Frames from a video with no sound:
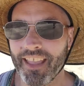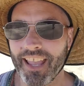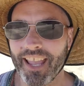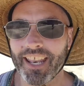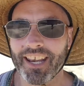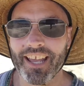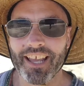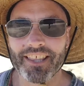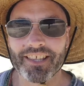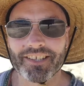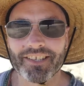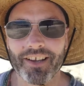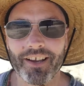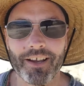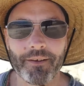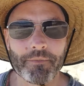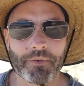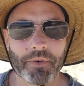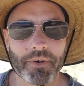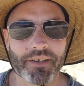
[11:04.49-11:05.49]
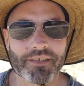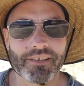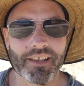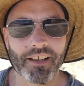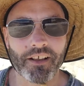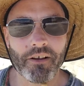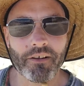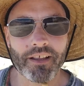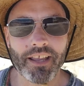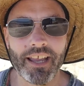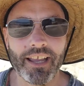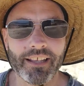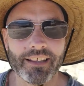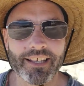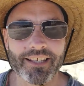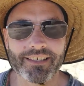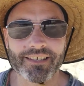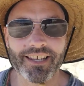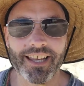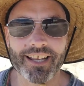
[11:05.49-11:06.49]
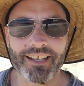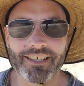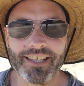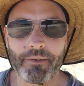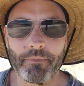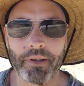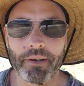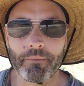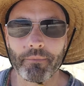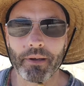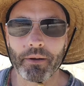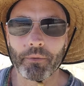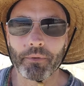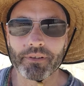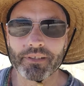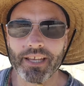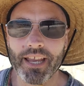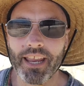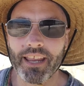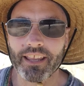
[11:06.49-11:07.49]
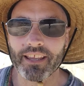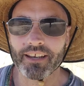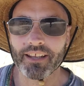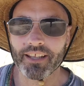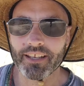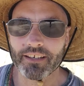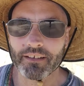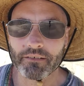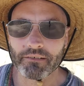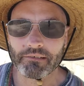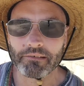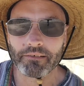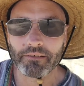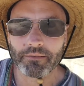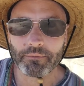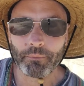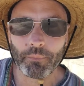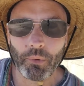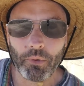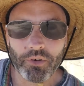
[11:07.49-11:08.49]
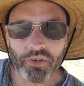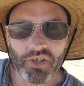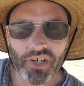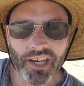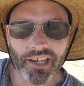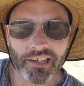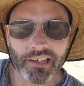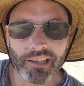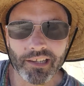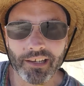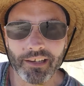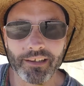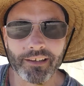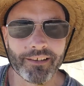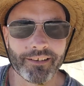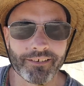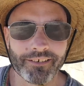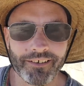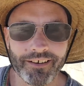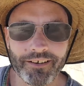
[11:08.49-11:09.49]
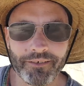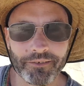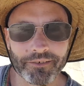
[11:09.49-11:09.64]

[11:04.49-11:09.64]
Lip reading: and other times where it's like, okay, let's take some in, but we'll take it in more gently, right?